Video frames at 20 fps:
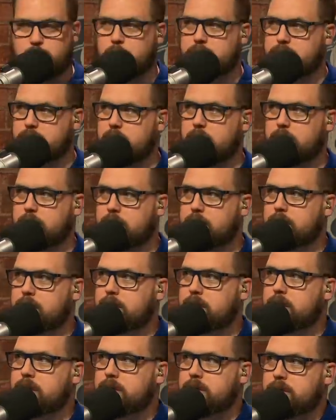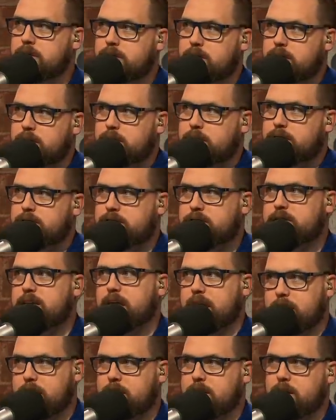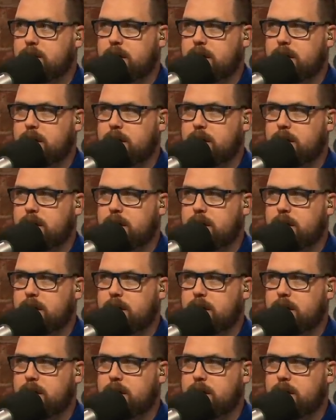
what's going to uh, stick.